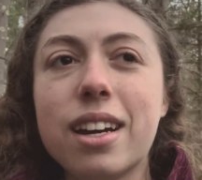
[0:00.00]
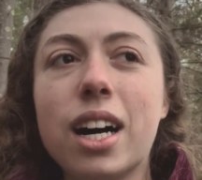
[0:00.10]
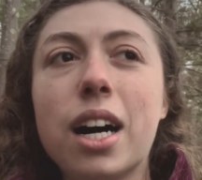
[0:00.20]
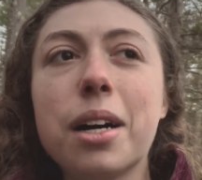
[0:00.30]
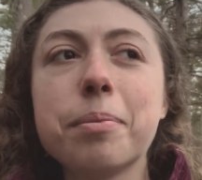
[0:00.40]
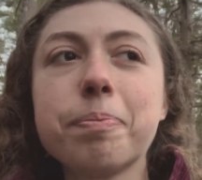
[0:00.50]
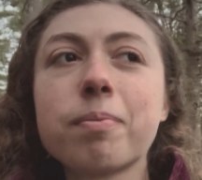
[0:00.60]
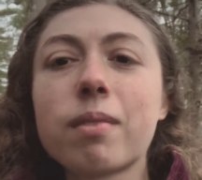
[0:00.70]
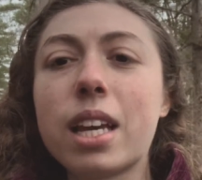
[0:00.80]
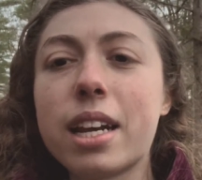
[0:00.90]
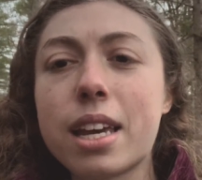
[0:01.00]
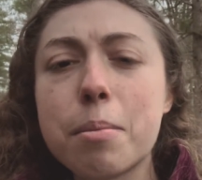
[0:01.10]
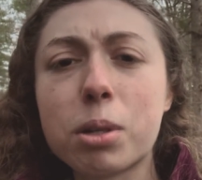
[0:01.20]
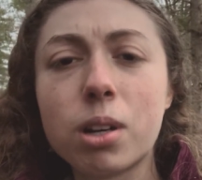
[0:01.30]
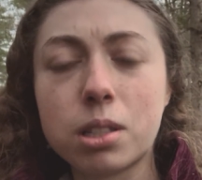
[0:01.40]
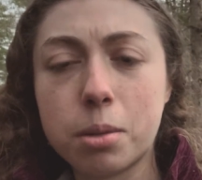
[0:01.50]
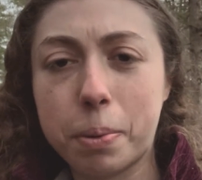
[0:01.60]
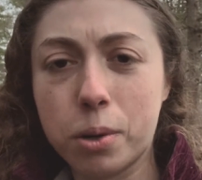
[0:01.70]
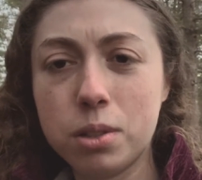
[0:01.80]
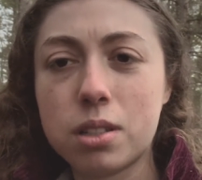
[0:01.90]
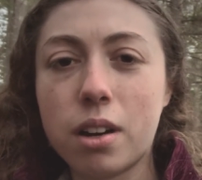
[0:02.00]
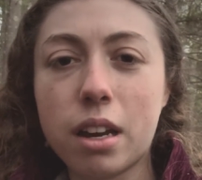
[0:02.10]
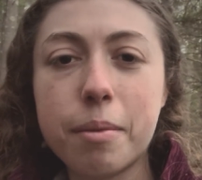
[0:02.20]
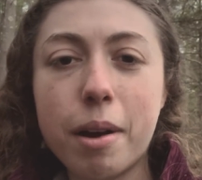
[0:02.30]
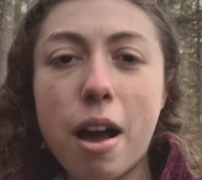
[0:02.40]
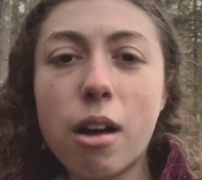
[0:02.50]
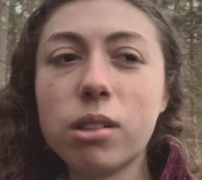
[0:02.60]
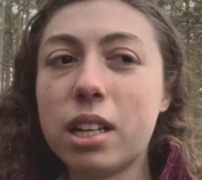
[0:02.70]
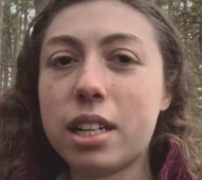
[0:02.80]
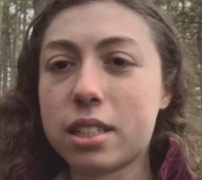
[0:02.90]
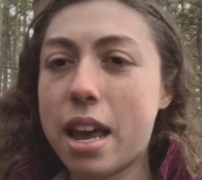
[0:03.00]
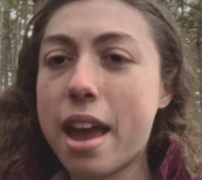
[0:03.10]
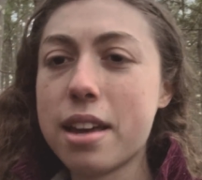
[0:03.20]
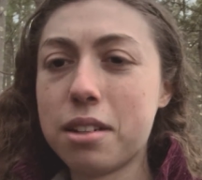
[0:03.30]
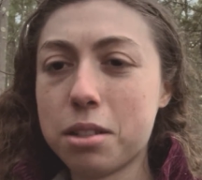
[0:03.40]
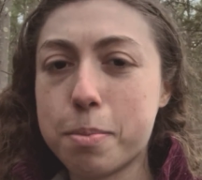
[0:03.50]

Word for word: Um, and I came across a post talking about how Linux handles